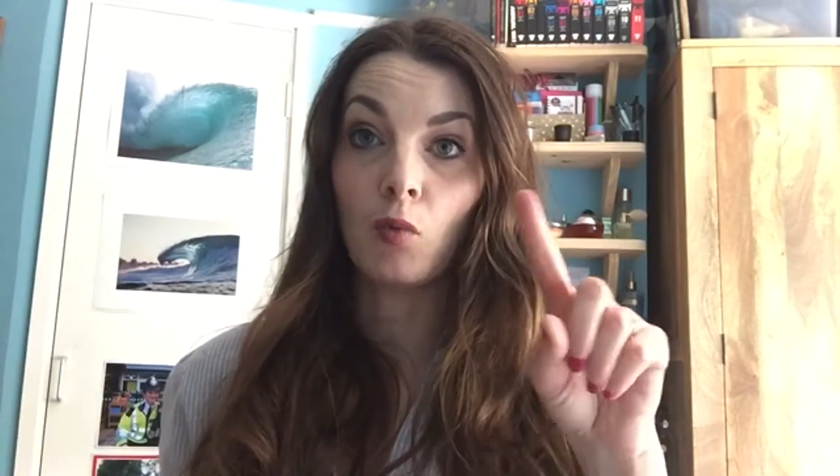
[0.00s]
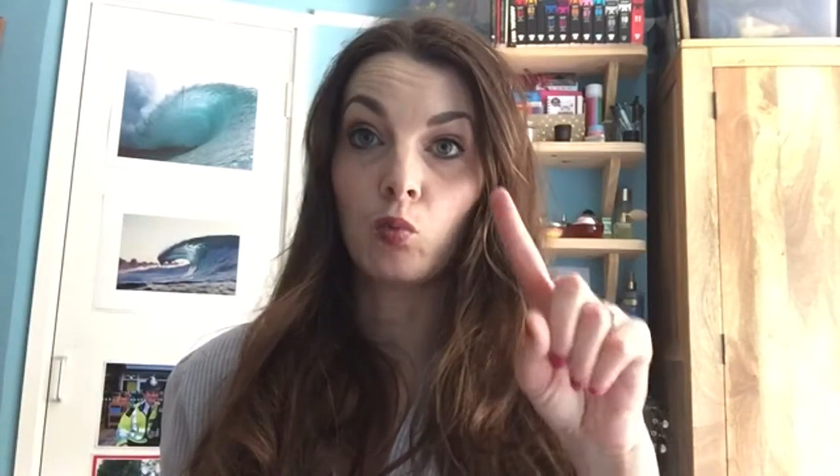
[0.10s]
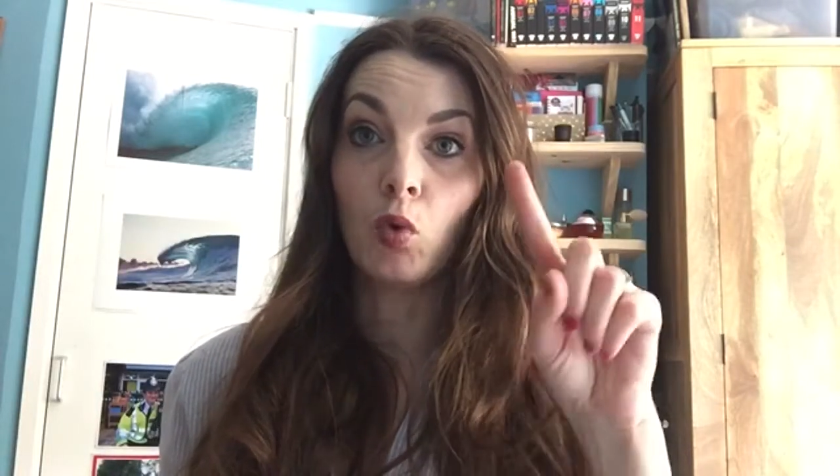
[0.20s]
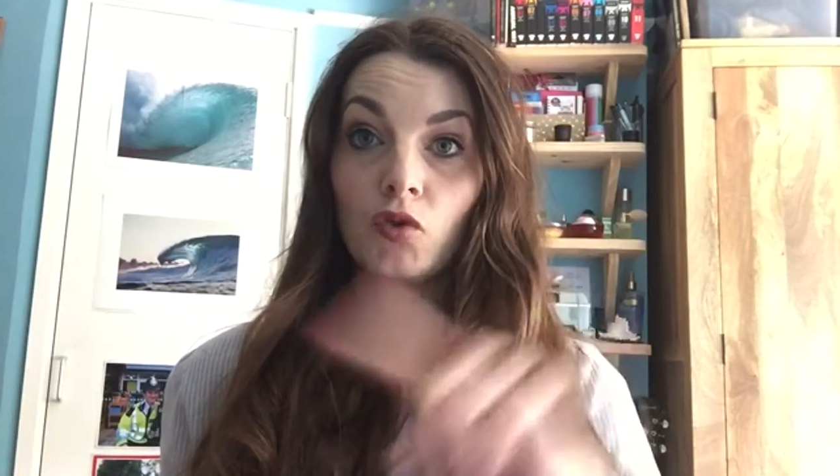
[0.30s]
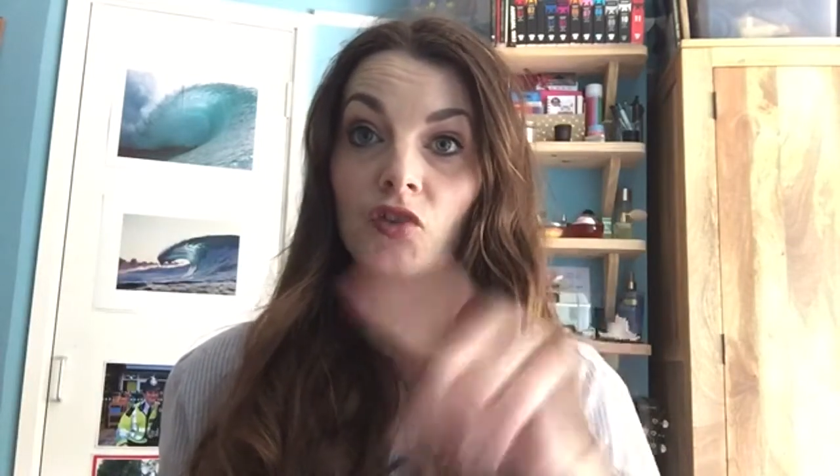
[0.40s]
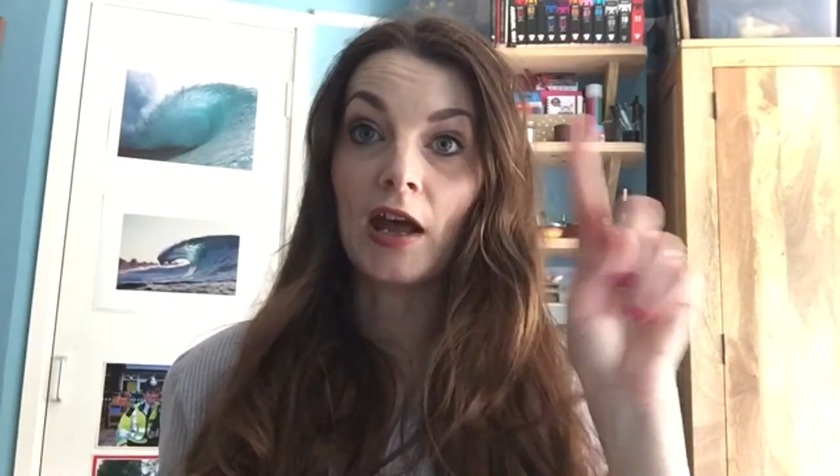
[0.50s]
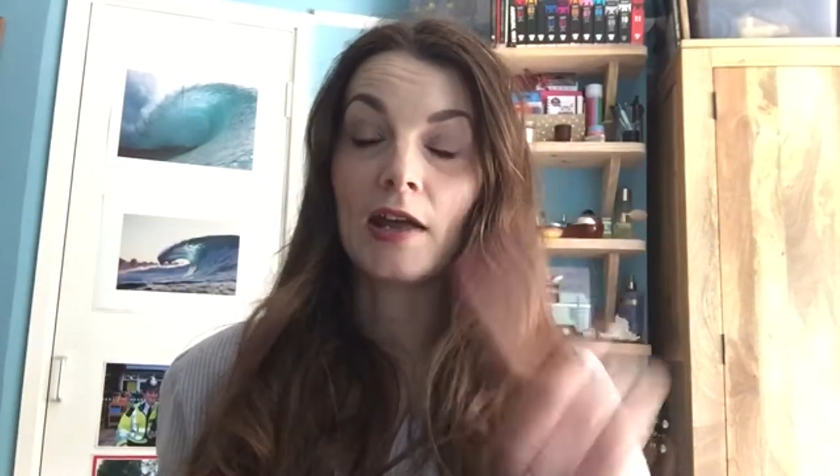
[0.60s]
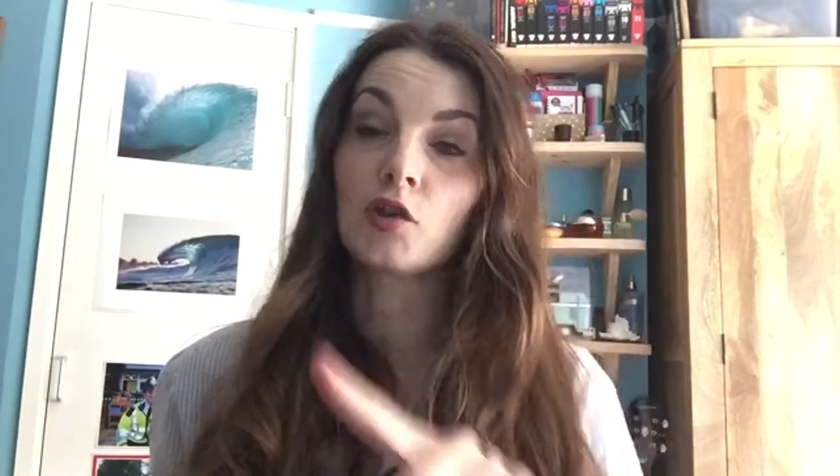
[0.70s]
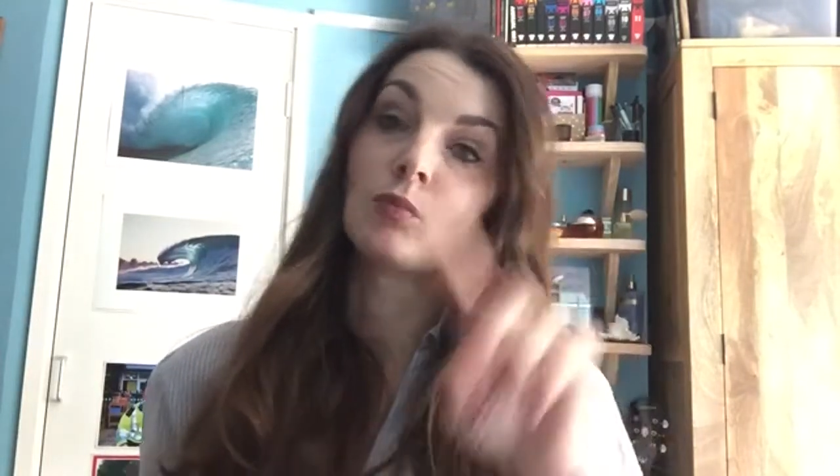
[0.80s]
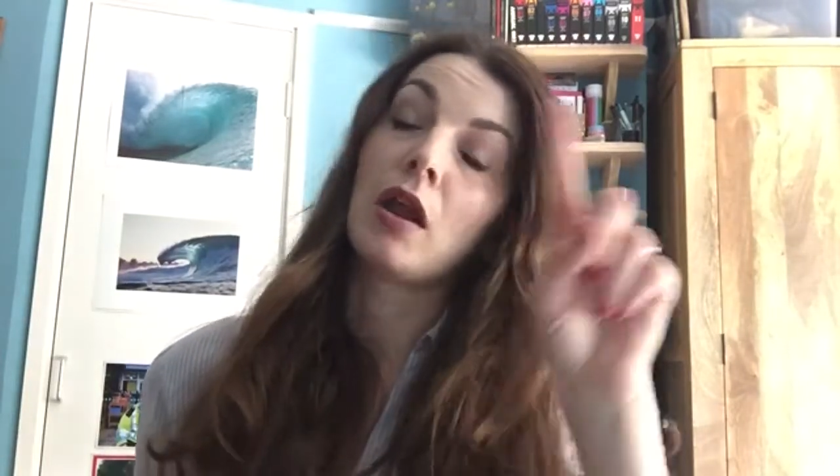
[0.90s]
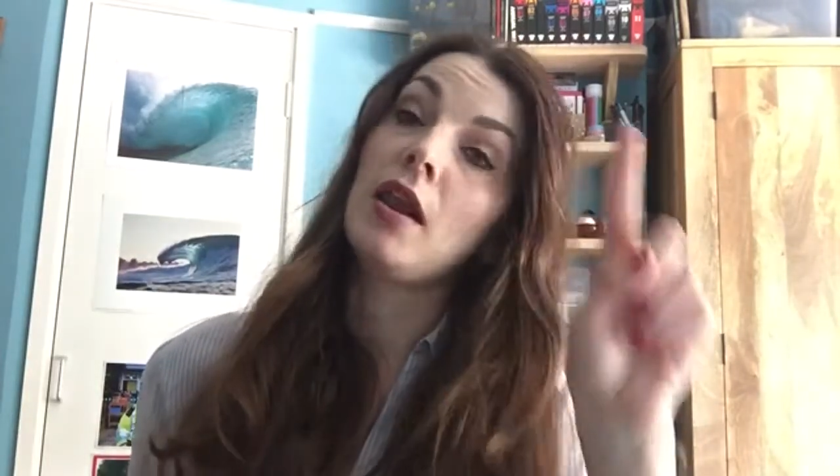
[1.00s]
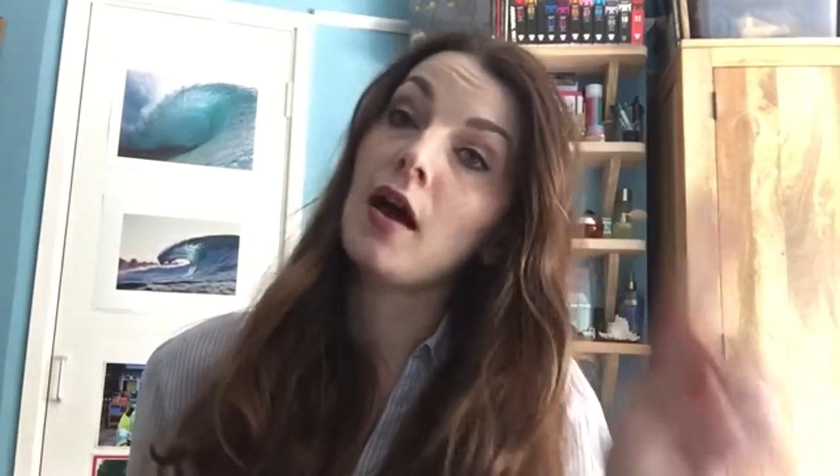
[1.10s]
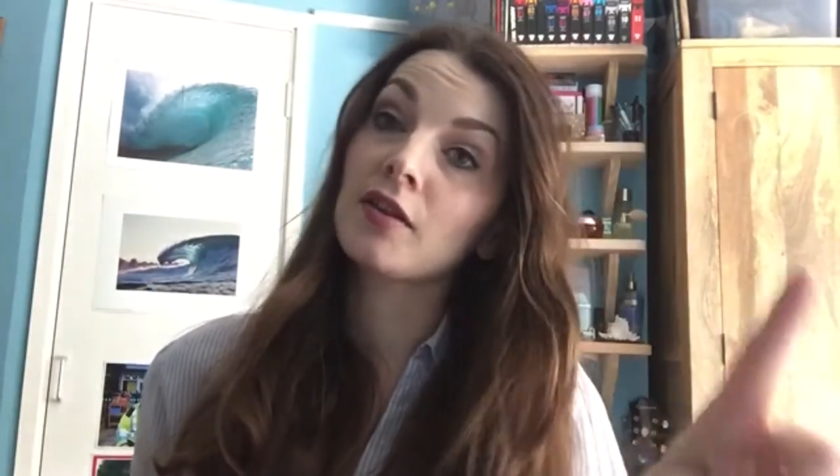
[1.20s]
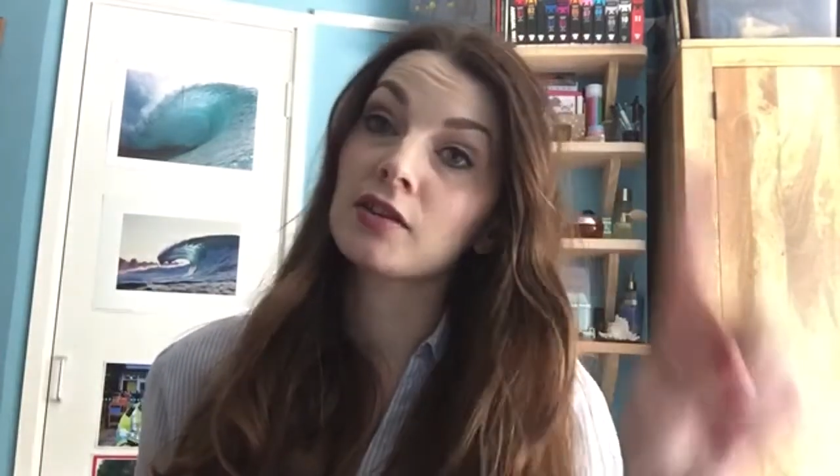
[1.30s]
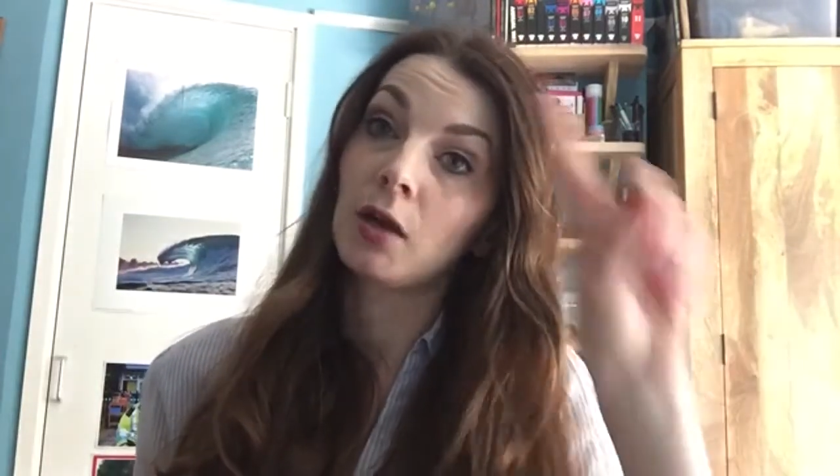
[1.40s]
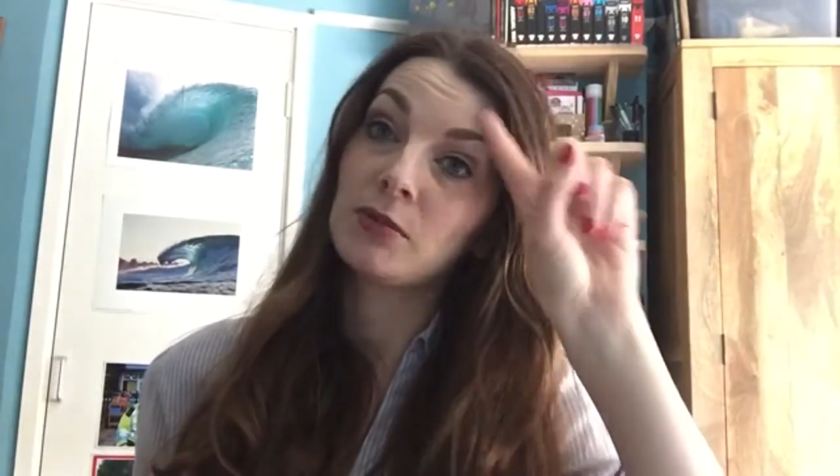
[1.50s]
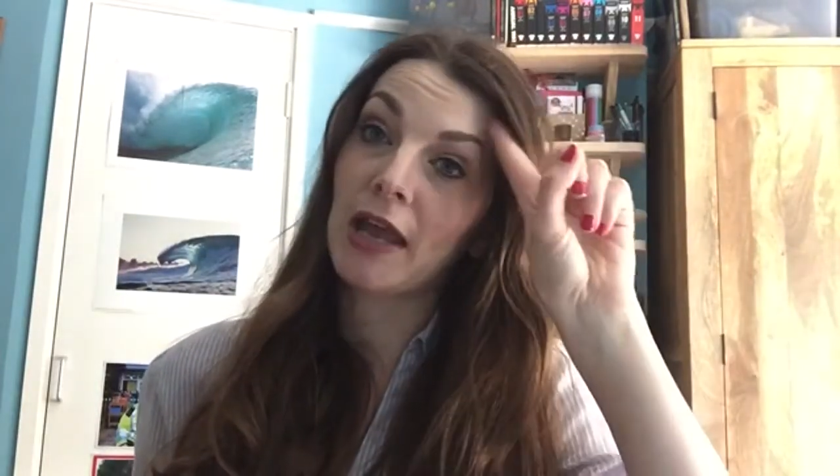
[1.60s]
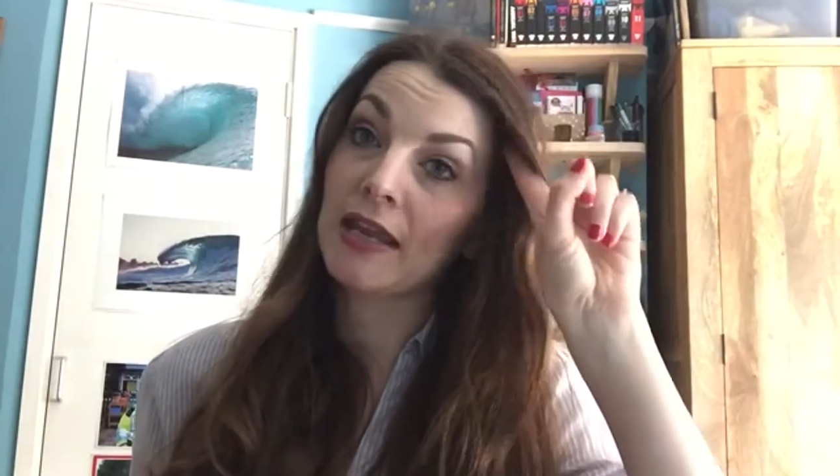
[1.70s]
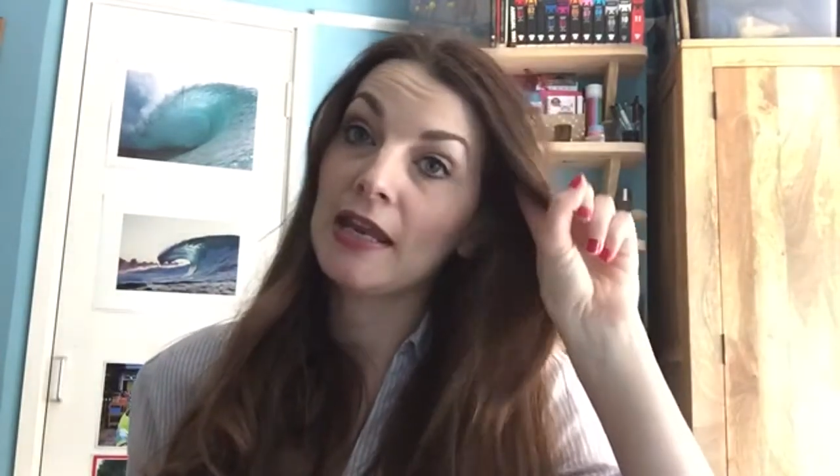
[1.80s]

was at on my last update.